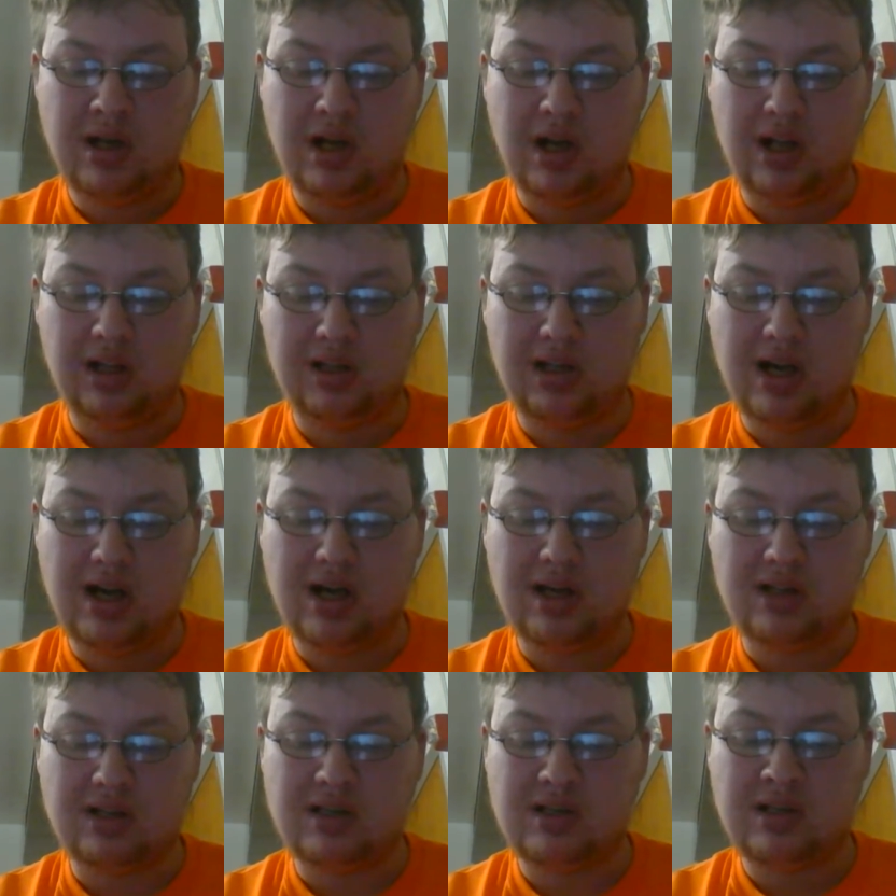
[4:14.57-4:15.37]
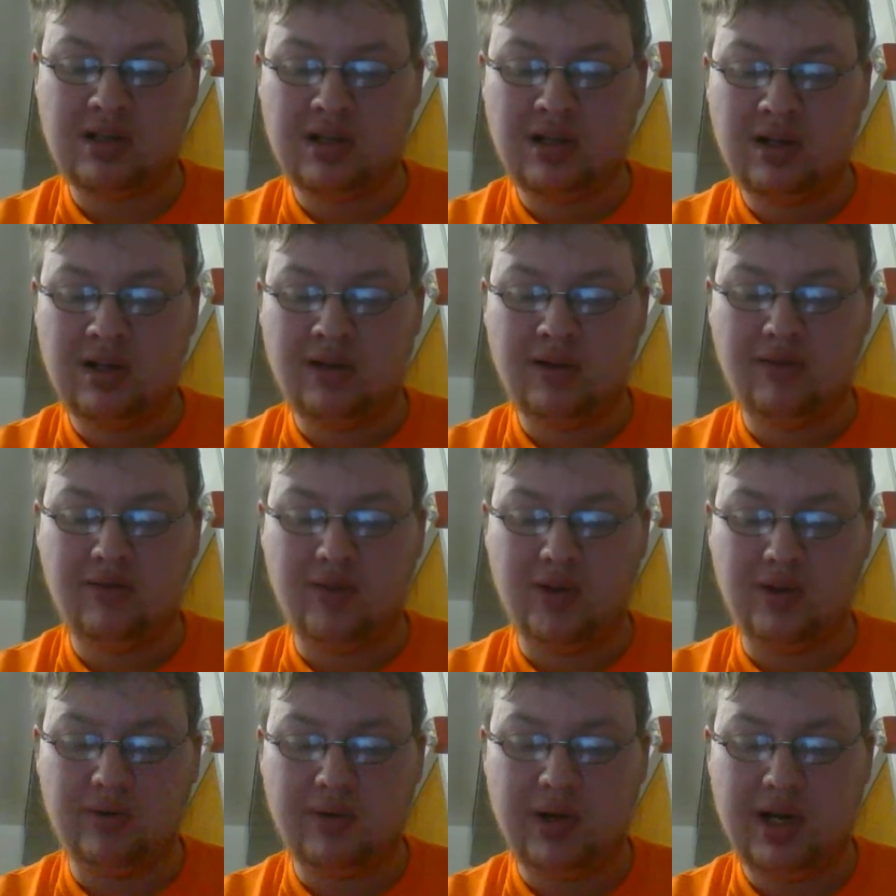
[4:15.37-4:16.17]
Alas,
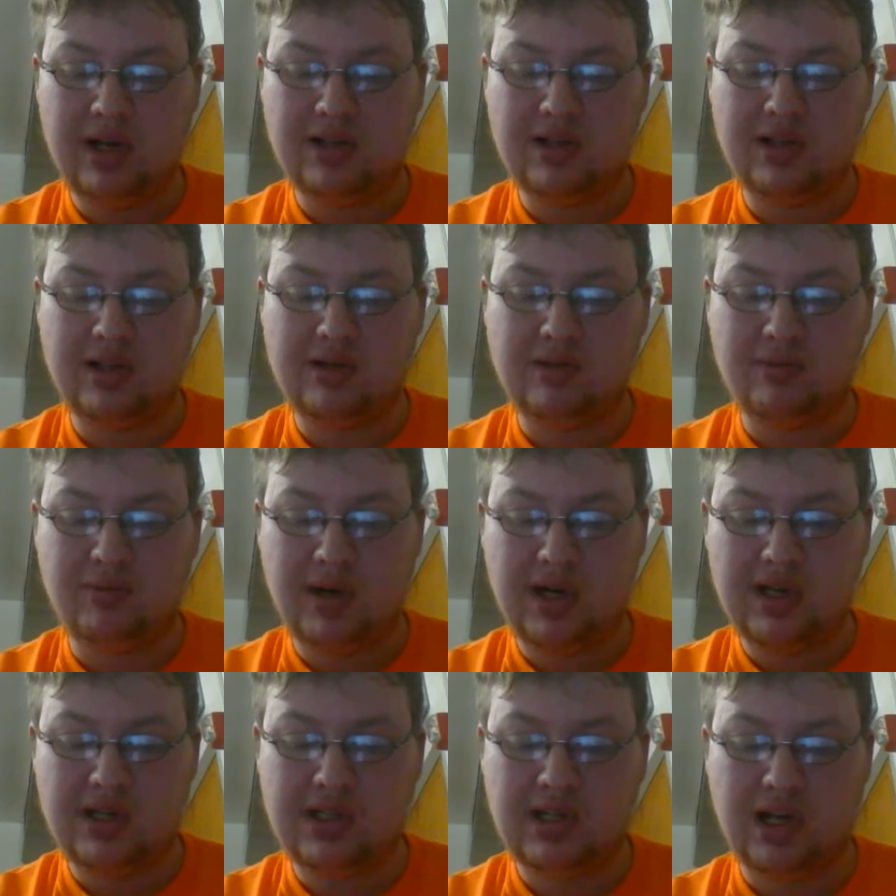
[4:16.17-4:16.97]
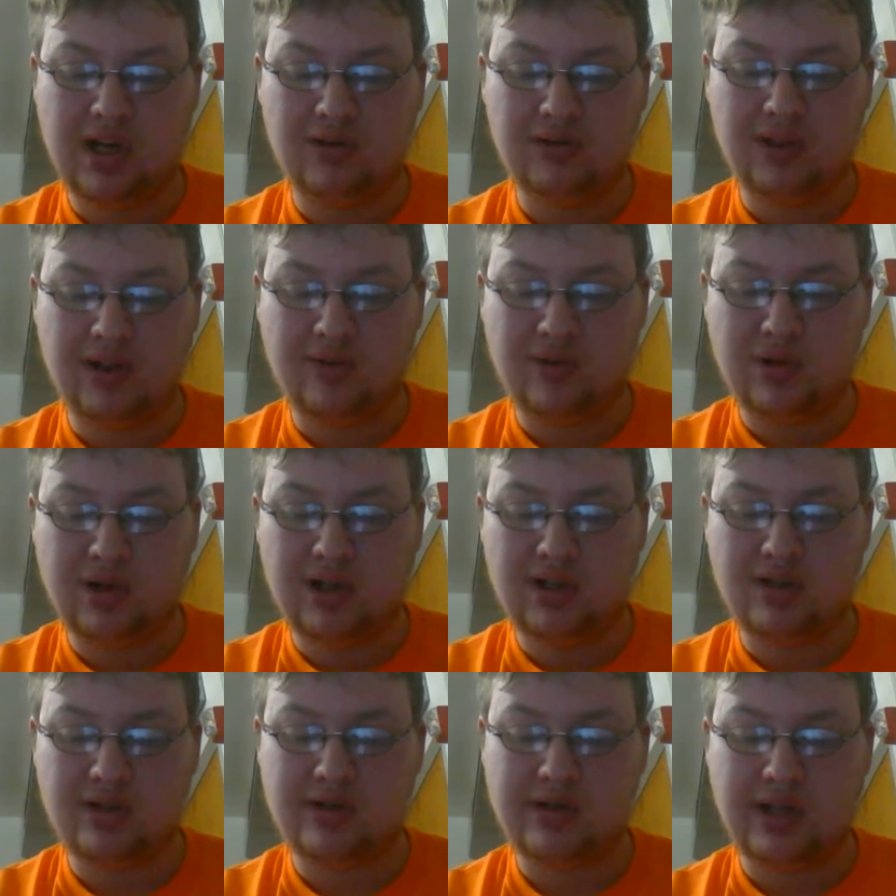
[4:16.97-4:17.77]
for reasons we shall never
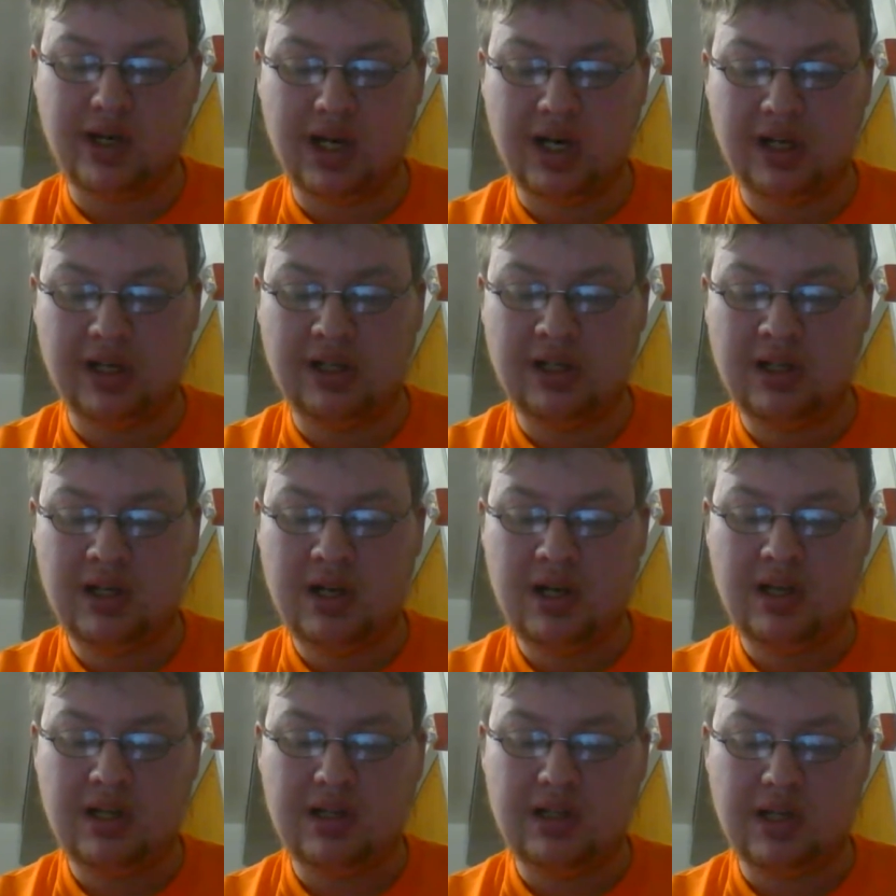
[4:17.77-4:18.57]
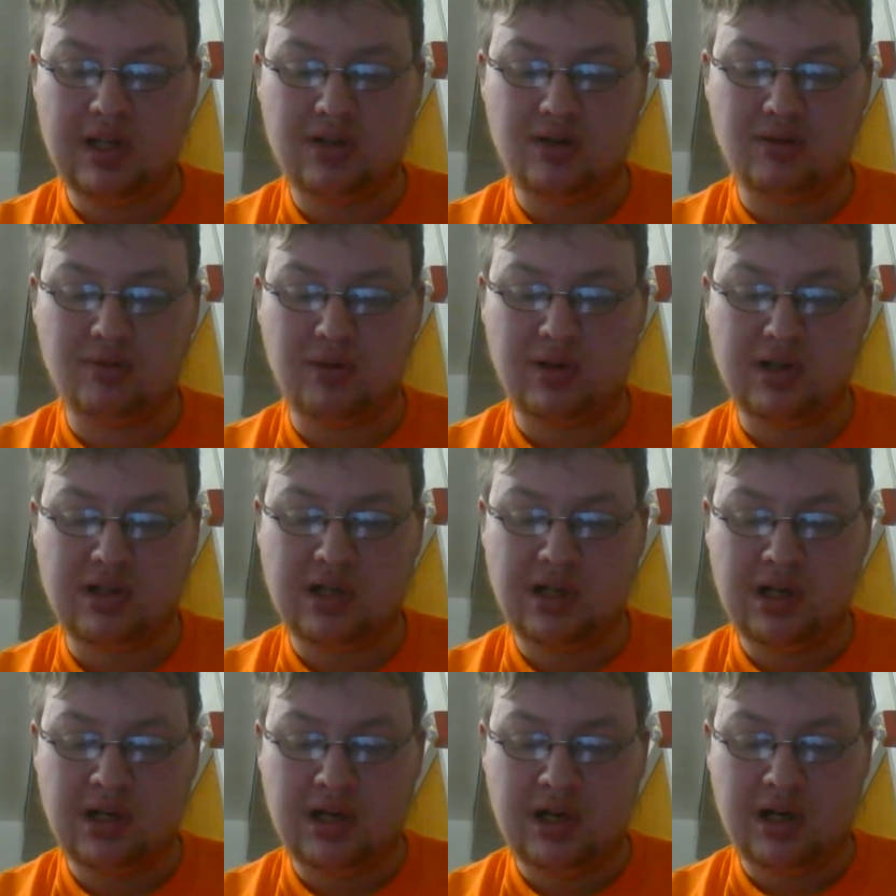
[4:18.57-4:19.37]
understand, this was
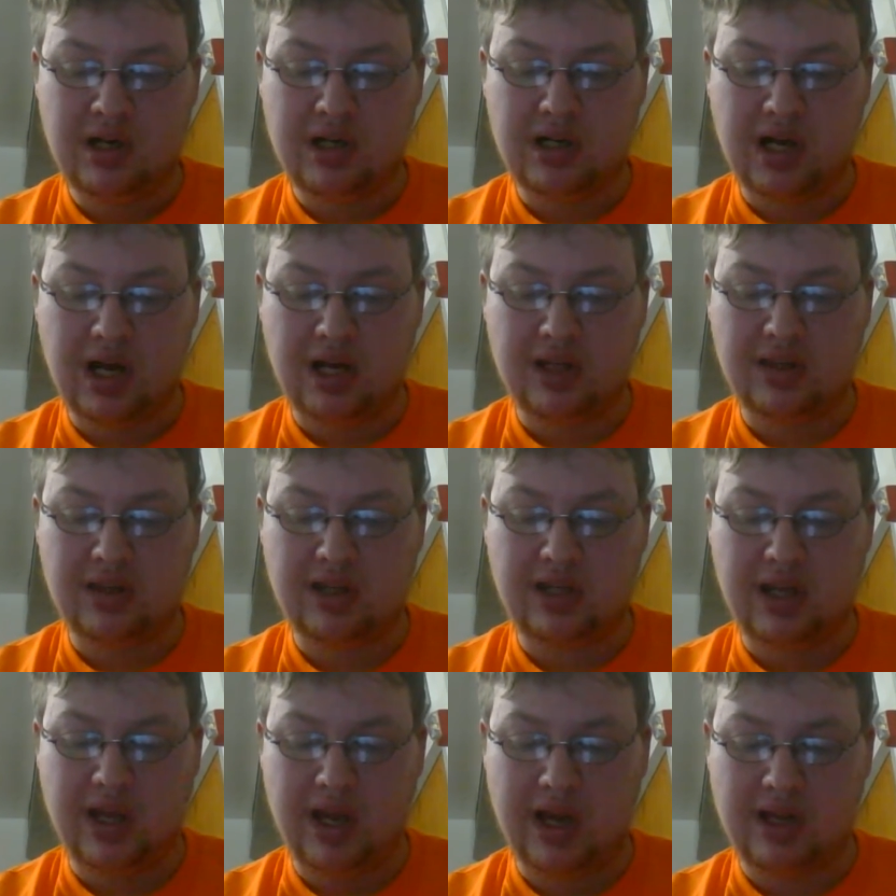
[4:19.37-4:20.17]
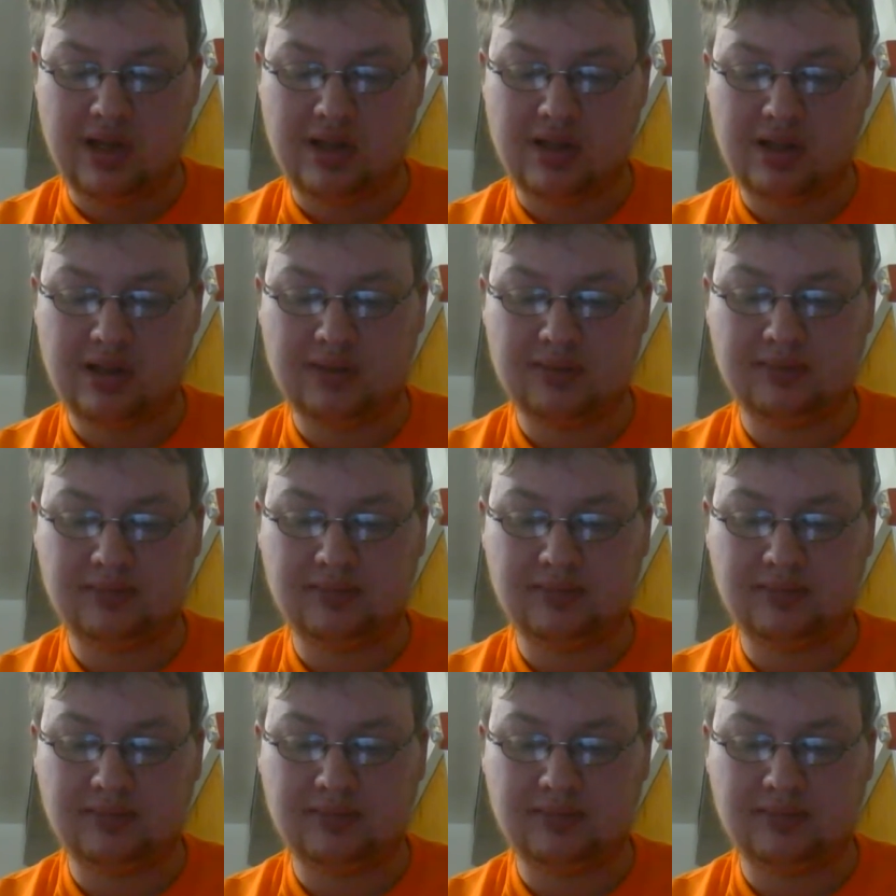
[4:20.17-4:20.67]
not the case.